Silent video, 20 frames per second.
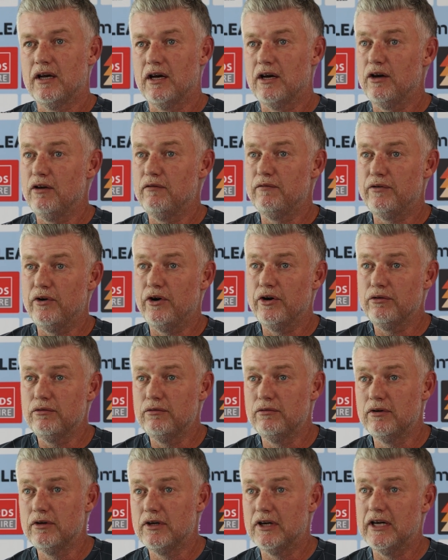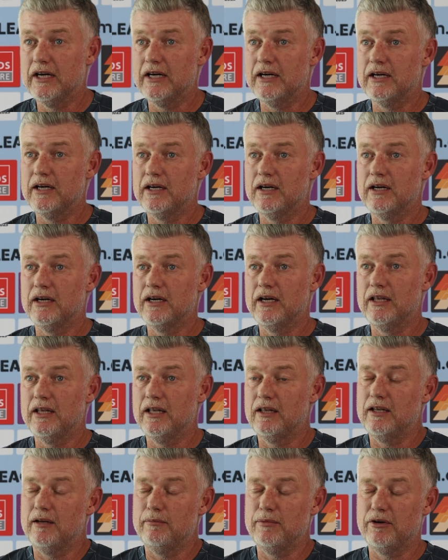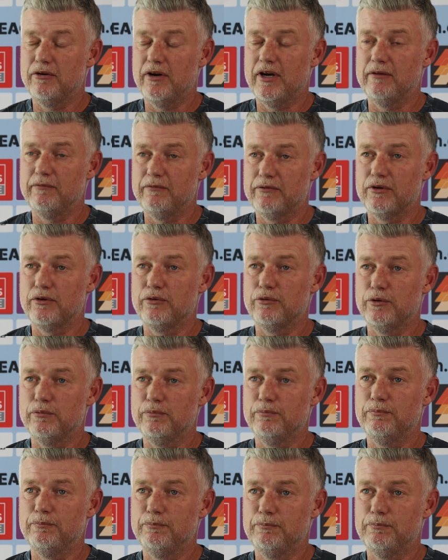home final, and that'd be great for the group.